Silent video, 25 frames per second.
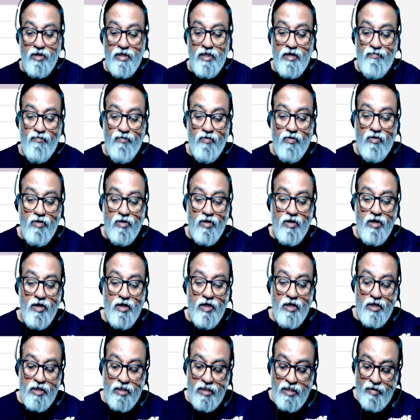Therefore
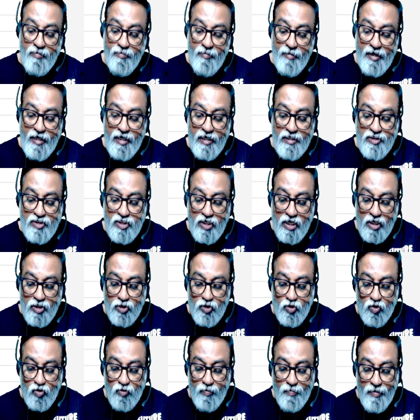the middle charge
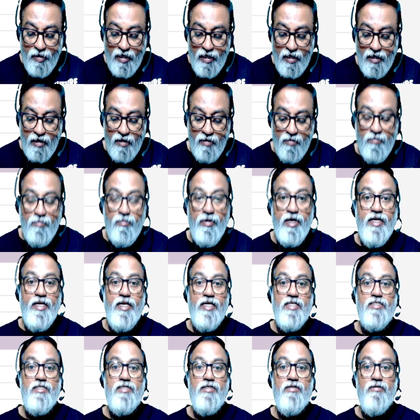should be
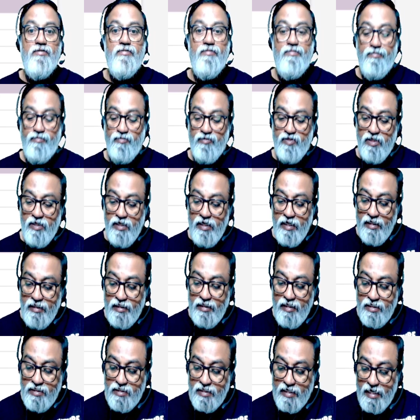minus. In
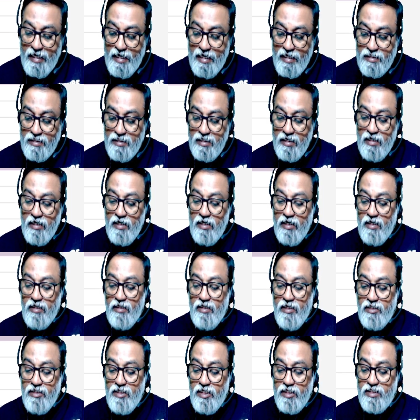this case,
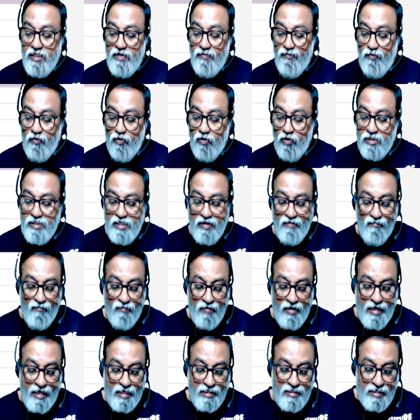this is the force
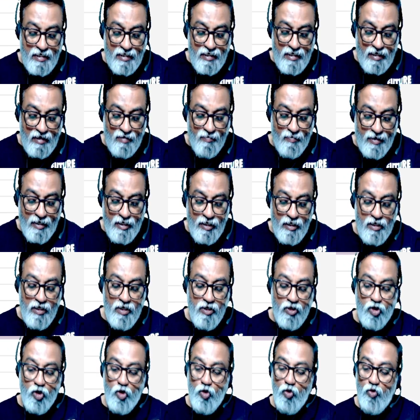F1 exerted by
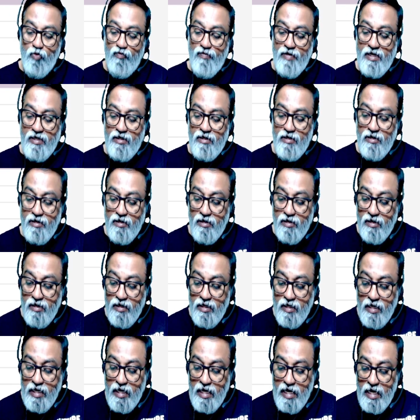Q1
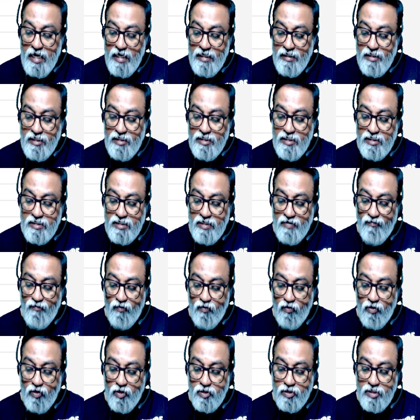and this is the
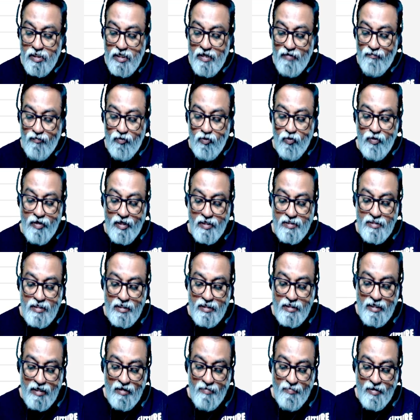force F2
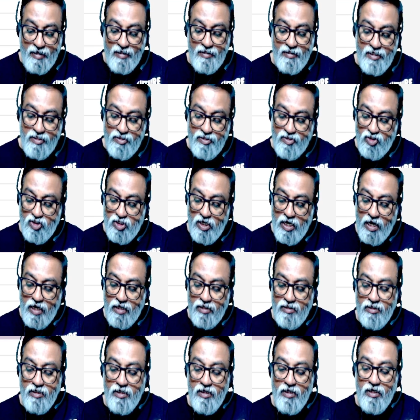exerted by this charge.
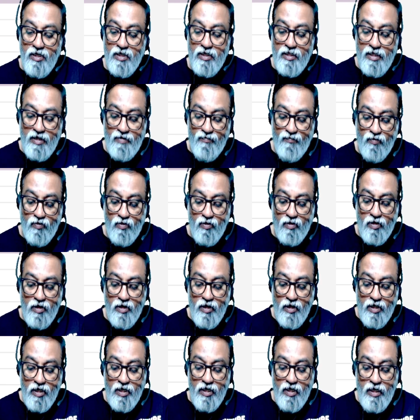Therefore
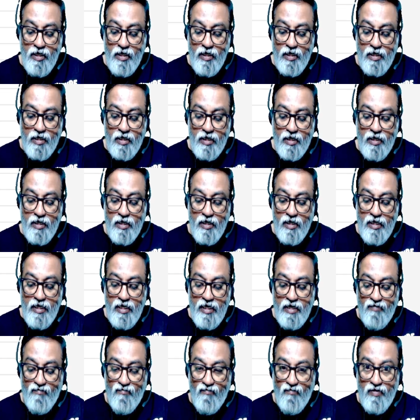here
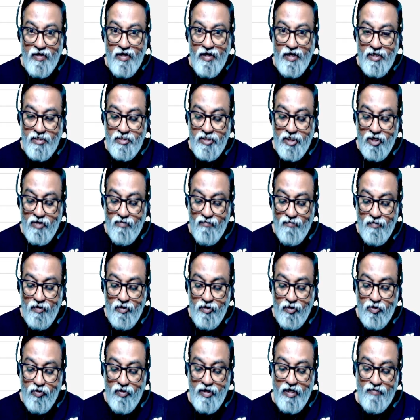F1 is equal
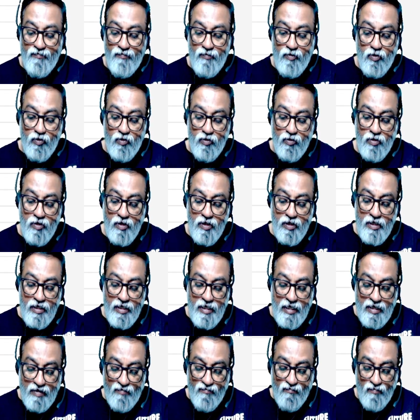to F2.
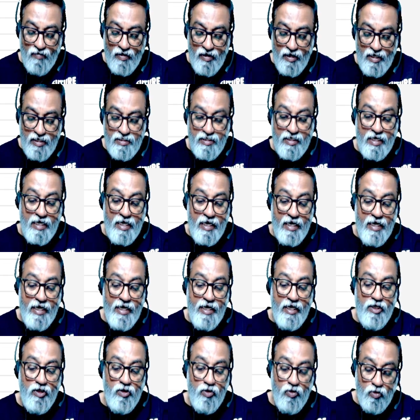F1 is K
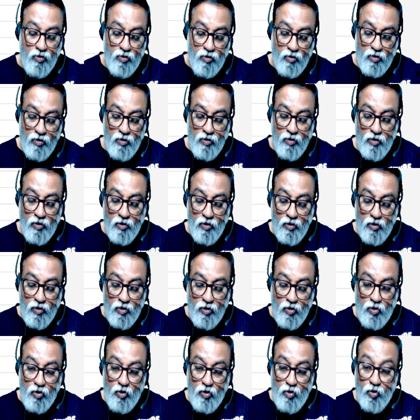into
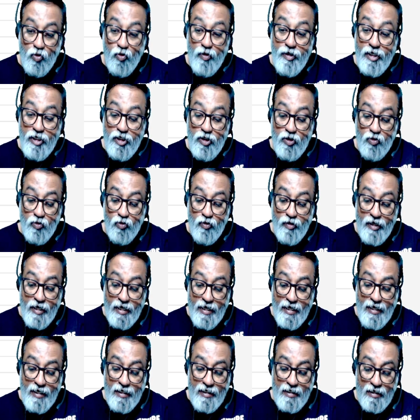2 into
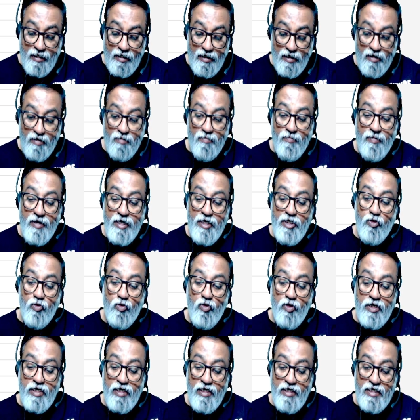8 by
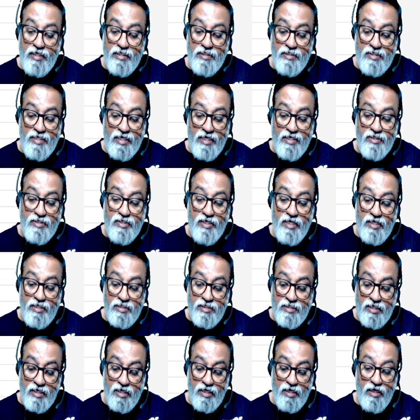total distance
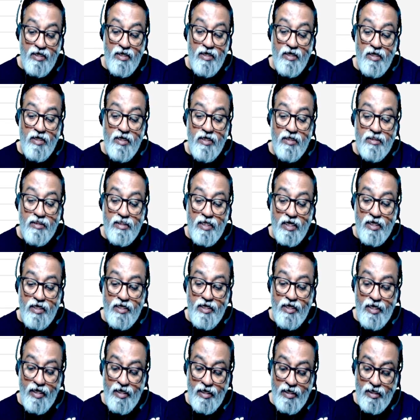is
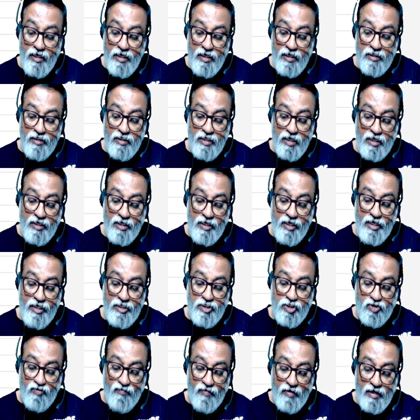30
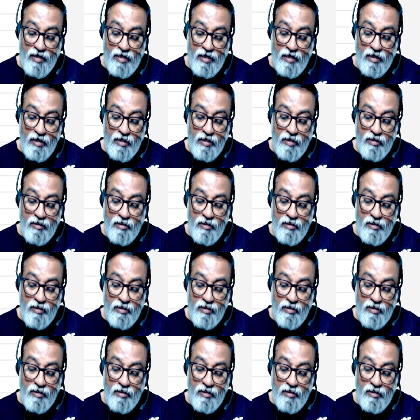square.